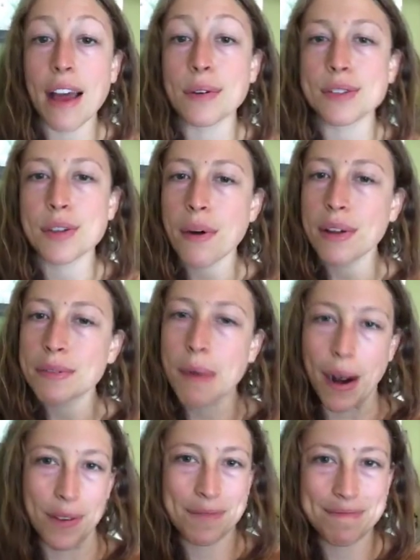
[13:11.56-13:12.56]
If not, I will see
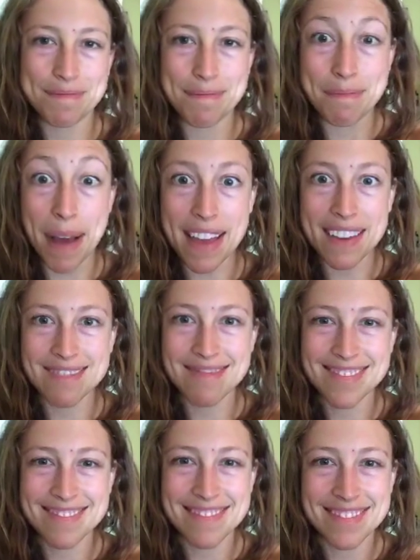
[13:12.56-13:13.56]
you all tomorrow.
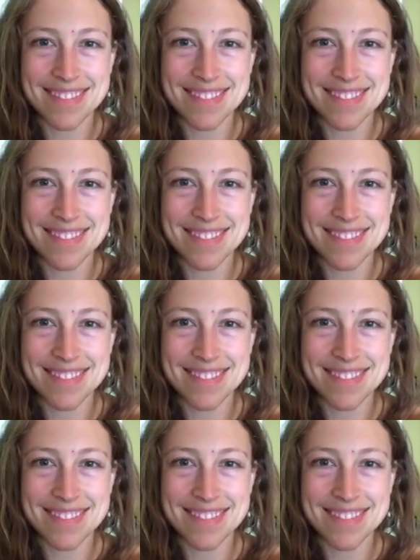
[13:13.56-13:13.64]
Bye.